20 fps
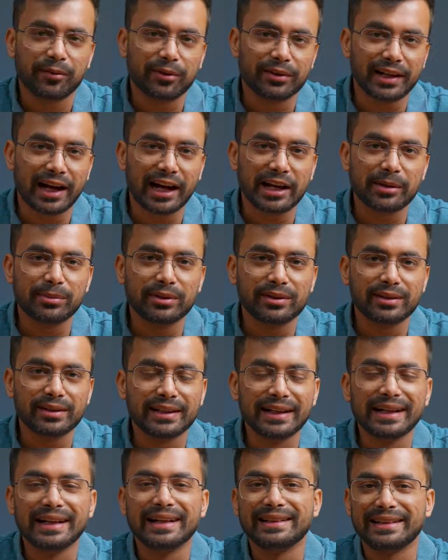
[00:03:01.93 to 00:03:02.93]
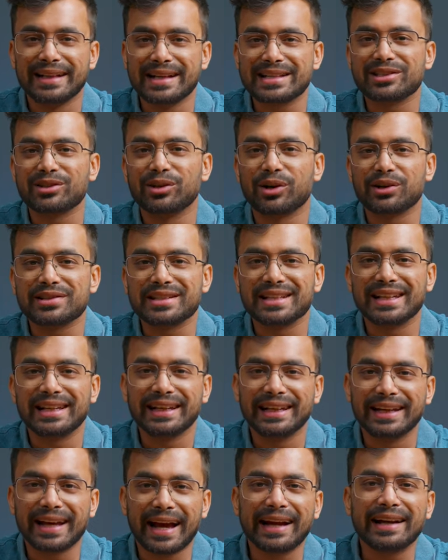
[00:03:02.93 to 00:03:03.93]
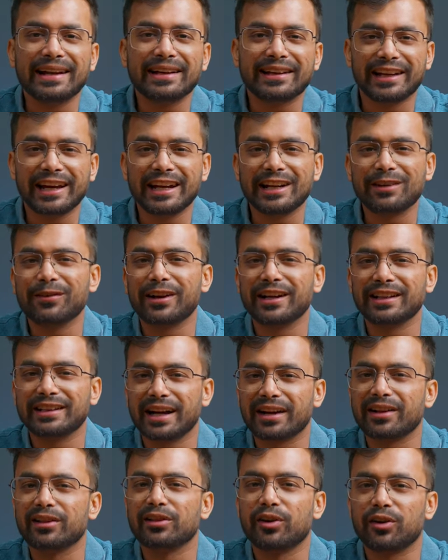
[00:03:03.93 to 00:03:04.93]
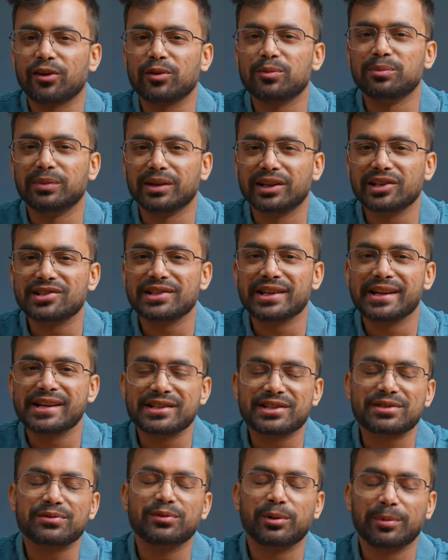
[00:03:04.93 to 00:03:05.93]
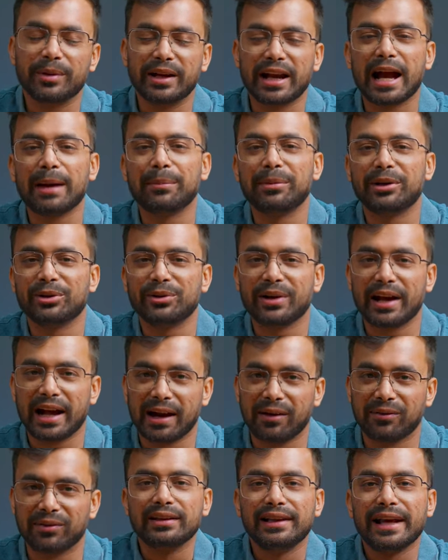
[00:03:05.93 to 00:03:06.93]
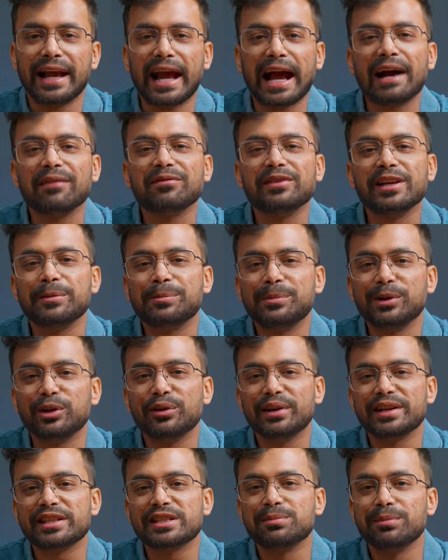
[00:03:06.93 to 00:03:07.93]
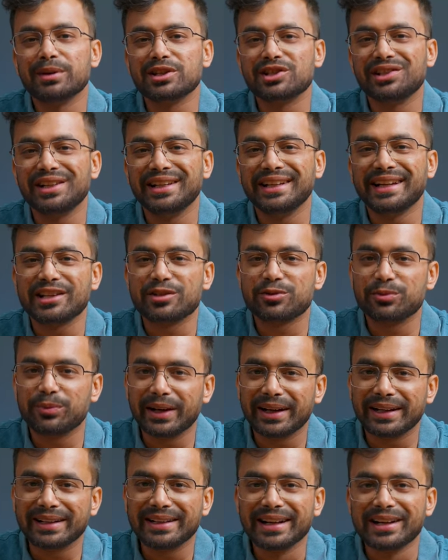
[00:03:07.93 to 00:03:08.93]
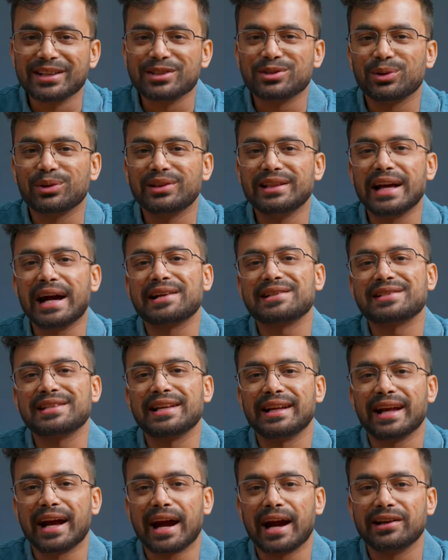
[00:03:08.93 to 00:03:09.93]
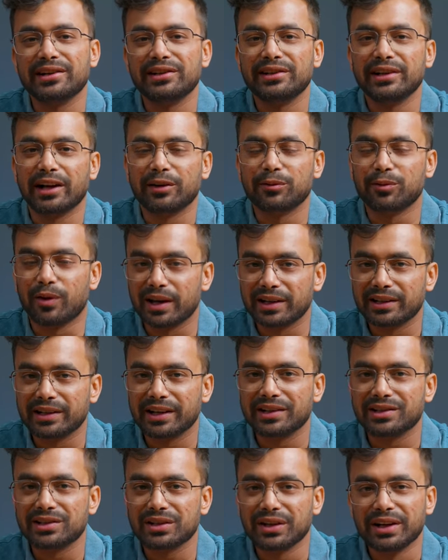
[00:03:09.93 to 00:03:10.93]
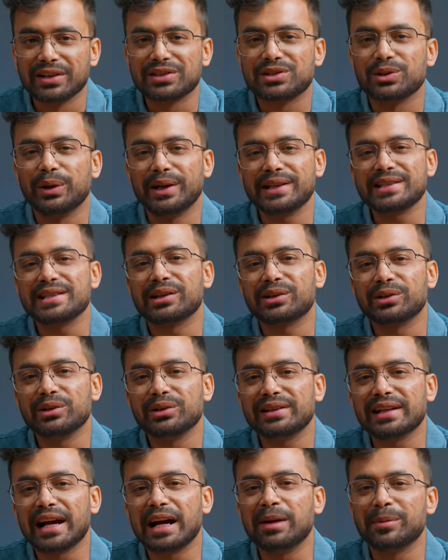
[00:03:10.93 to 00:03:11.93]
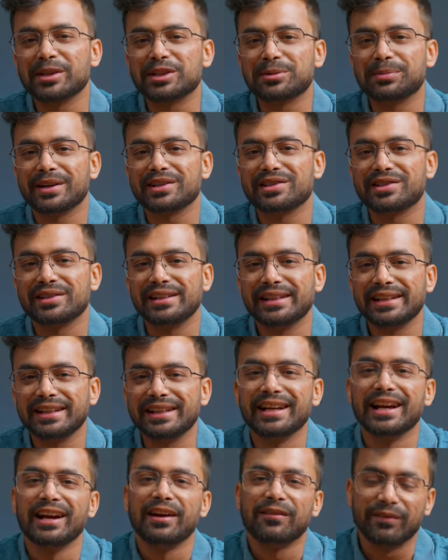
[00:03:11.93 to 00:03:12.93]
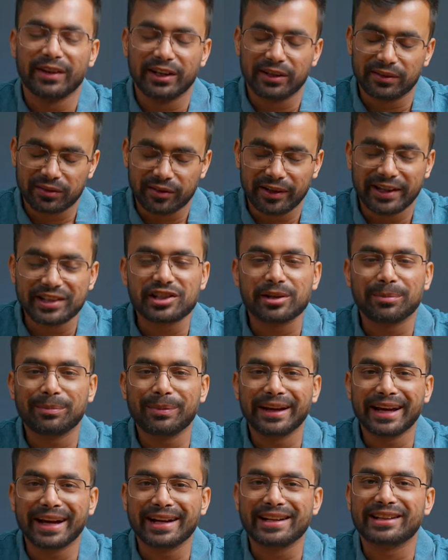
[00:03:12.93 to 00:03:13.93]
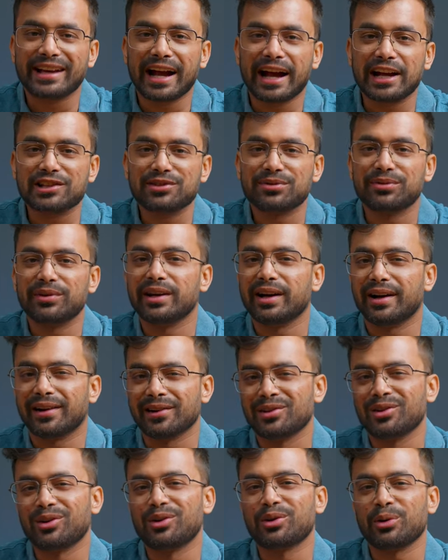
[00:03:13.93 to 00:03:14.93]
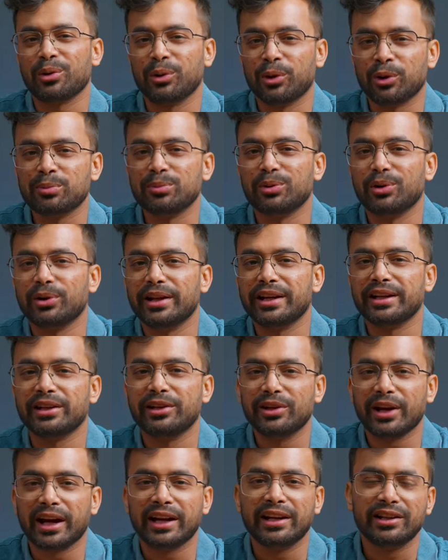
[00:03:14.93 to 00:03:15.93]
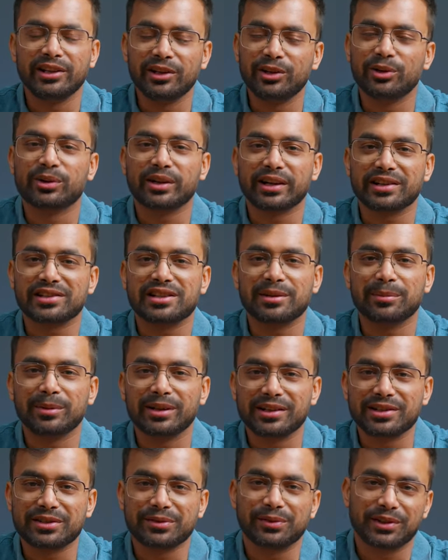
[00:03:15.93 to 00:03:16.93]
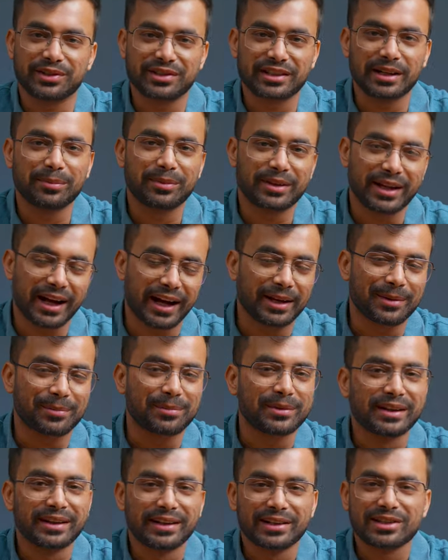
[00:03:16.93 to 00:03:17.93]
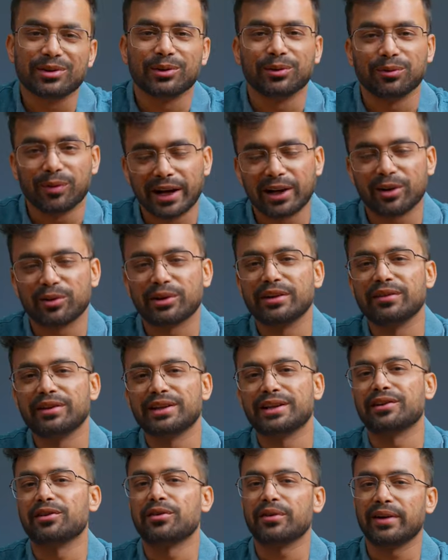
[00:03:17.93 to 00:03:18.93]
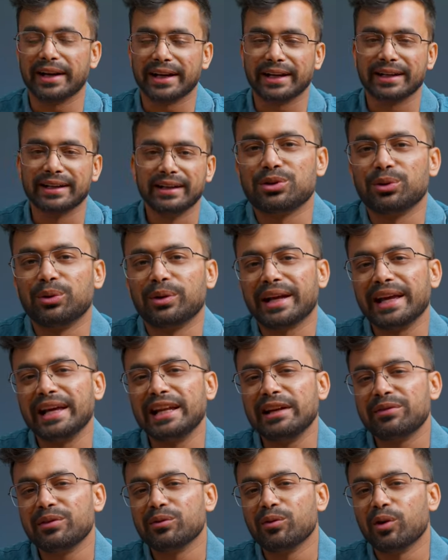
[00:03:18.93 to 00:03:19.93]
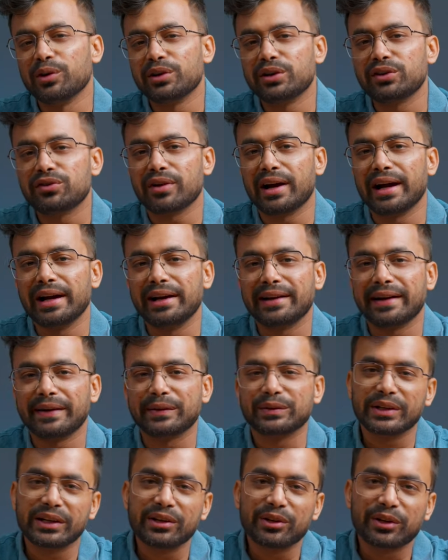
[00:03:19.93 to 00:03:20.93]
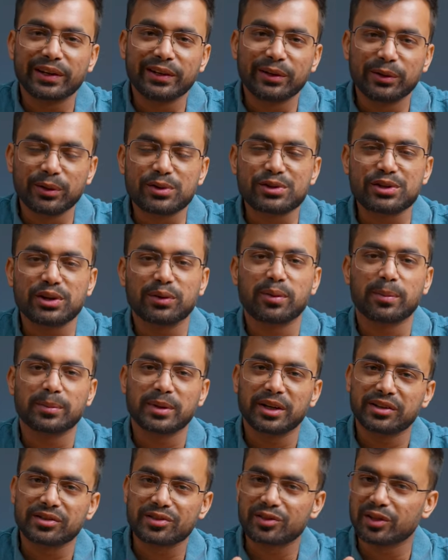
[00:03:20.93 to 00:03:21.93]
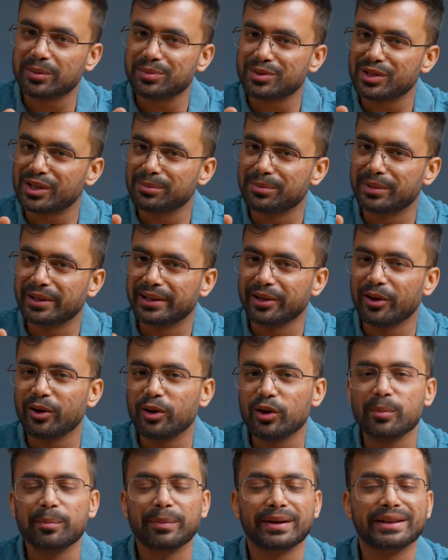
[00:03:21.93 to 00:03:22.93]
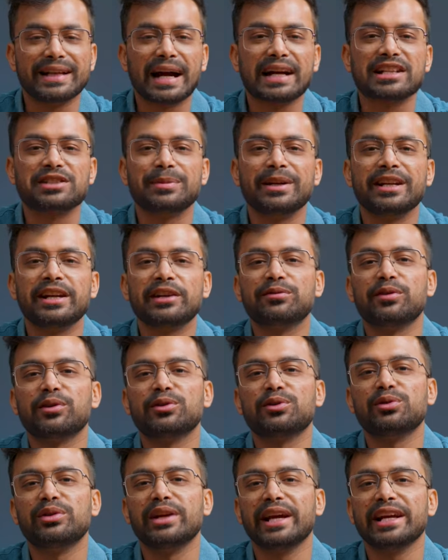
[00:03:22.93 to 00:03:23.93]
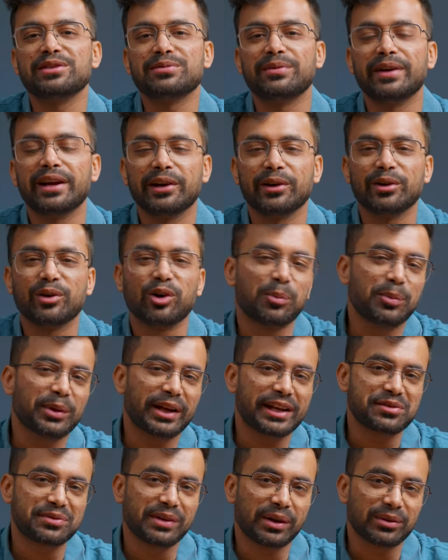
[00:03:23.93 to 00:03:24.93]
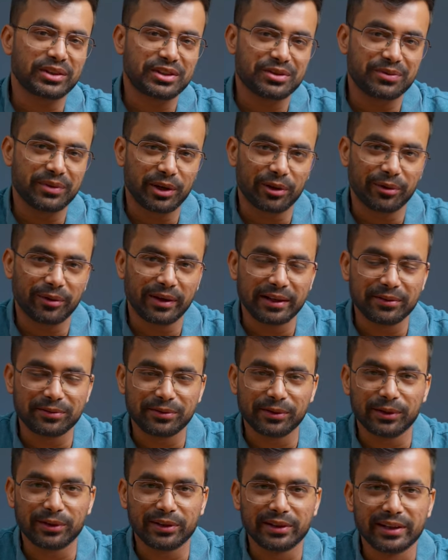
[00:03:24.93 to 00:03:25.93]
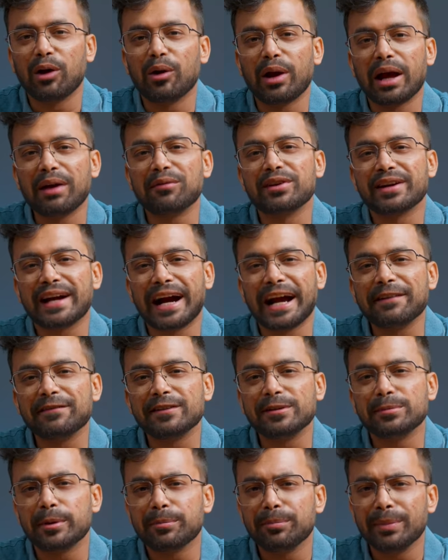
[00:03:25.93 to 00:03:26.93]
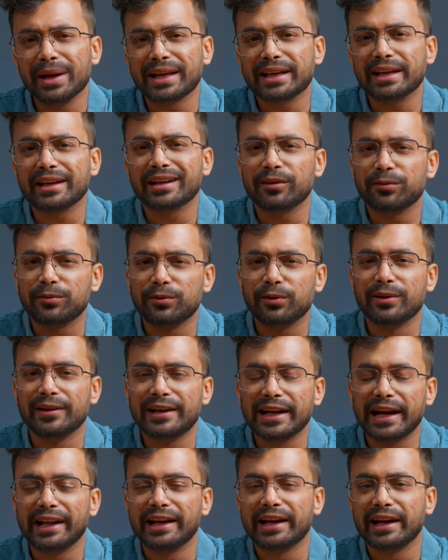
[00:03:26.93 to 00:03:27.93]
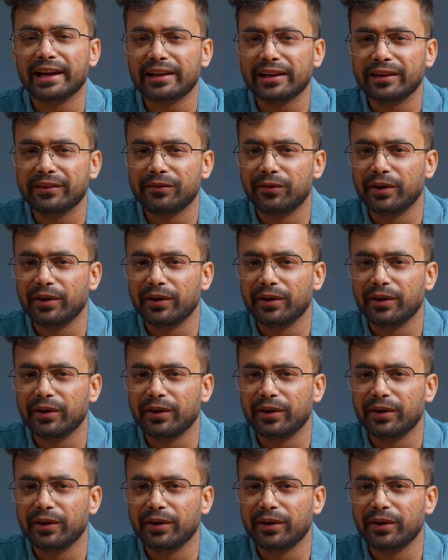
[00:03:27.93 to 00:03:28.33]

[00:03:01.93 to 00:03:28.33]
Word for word: reliable, less costly, and a gateway that a lot of merchants would be happy to have. They have their POS machine as well, so that's an added advantage. So it's a good time especially when Razorpay and Cashfree are not onboarding any new customers for some time. So why not give it a try? So again, if you want to try it out, then you can do so from the description below. But that's been it for today's video. Hope you guys found this video helpful. However, I will be making a full dedicated